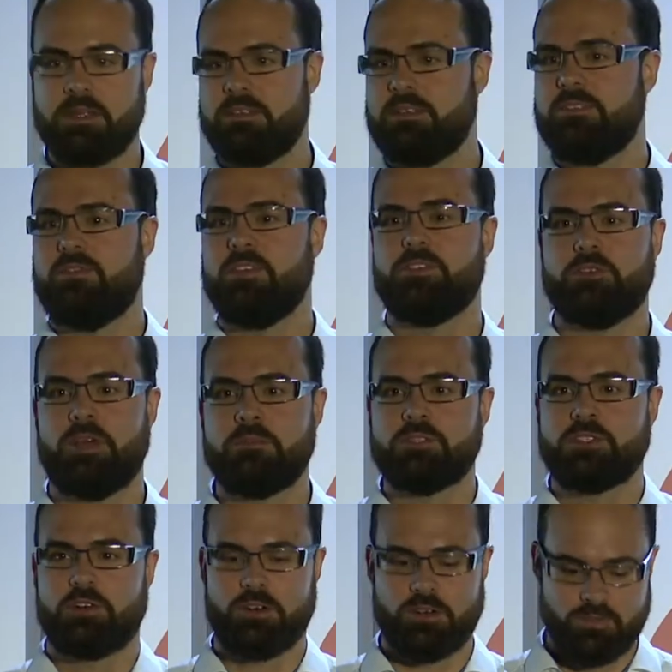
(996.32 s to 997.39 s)
If you do, I'm
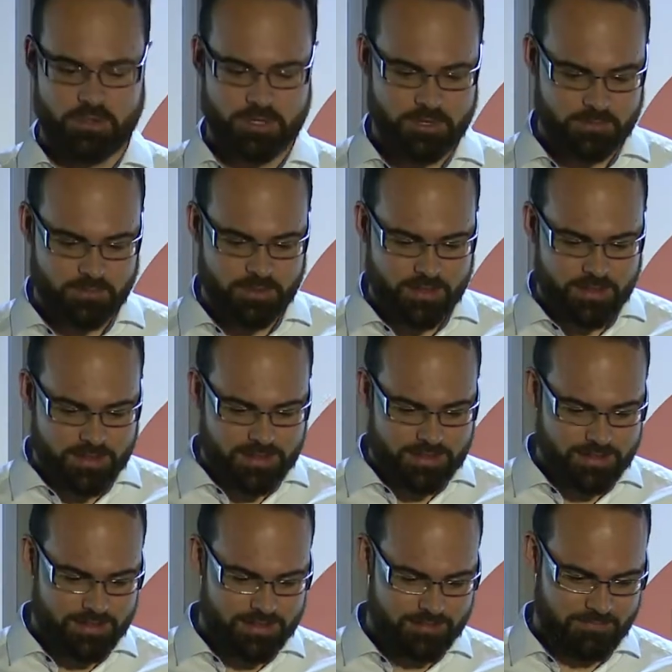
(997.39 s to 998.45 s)
sorry for you.
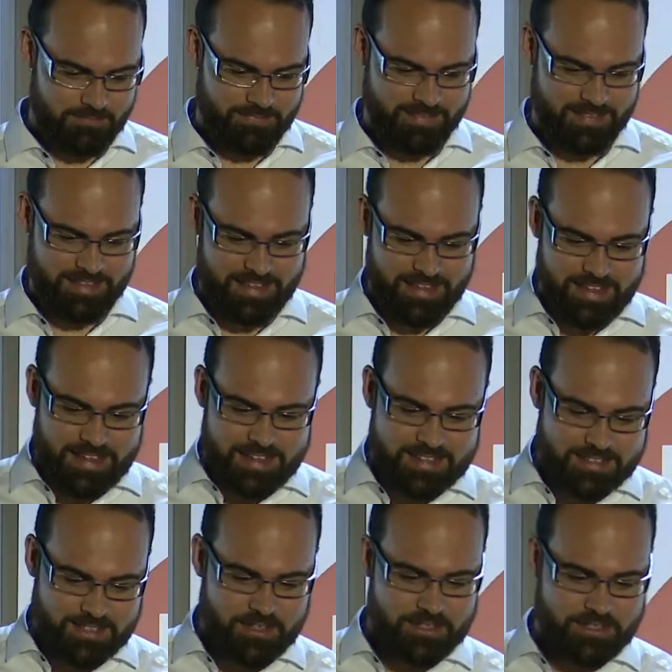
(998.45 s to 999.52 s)

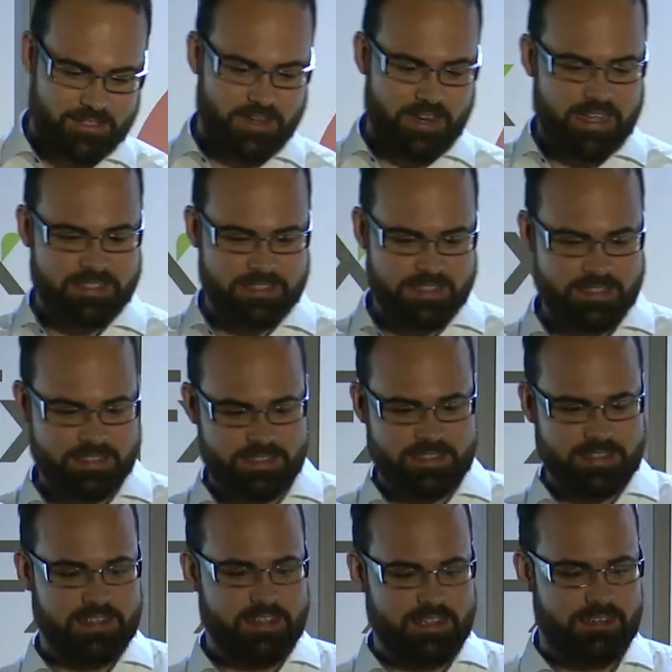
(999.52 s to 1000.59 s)
So in
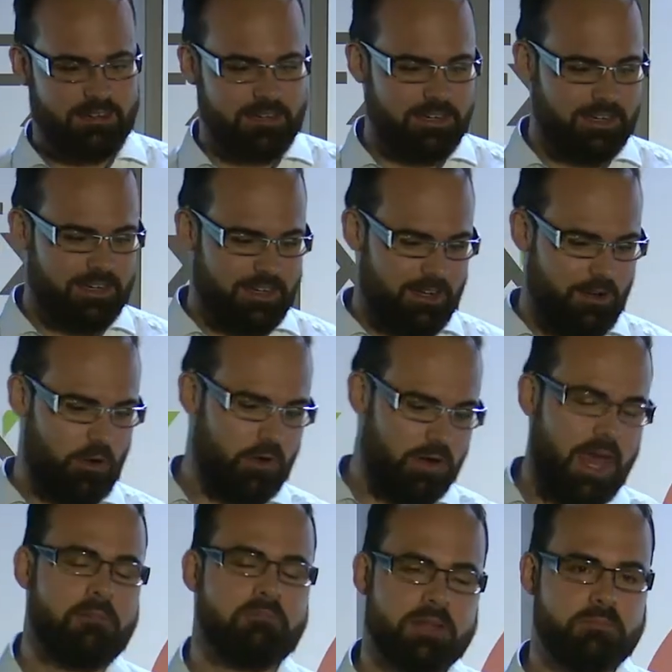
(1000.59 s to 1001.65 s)
essence, all
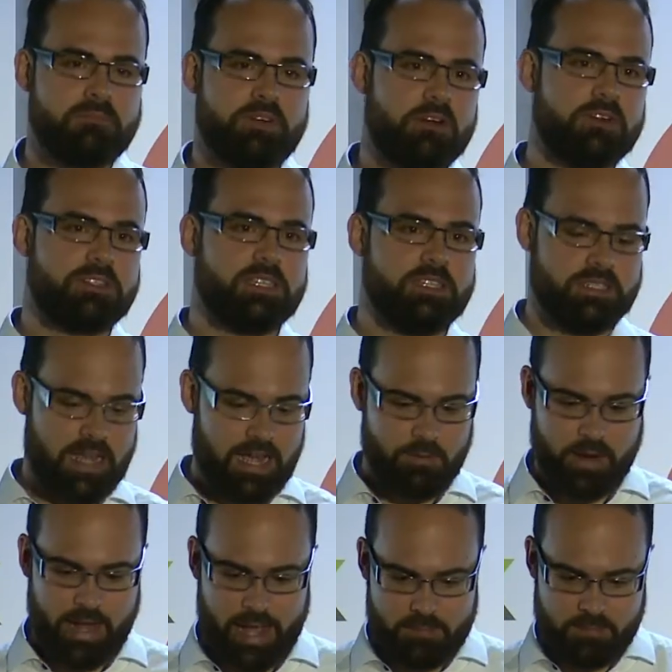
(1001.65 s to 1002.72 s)
Lambda process, are
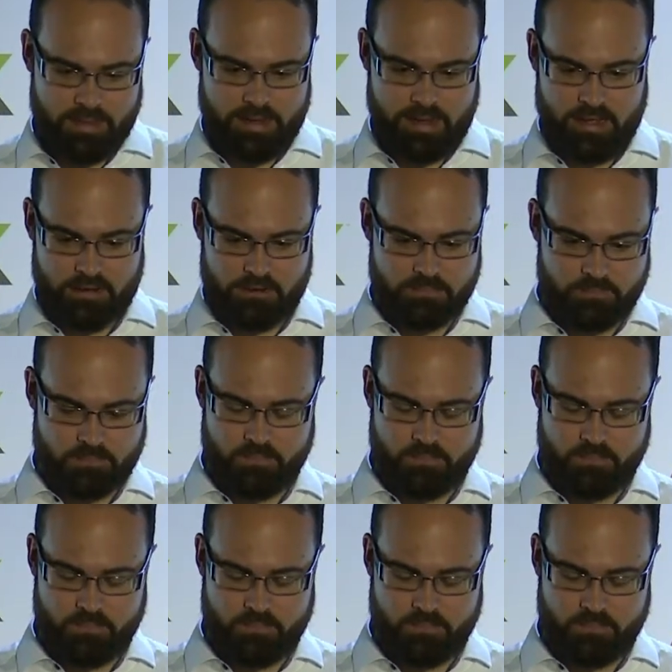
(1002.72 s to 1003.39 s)
we happy now?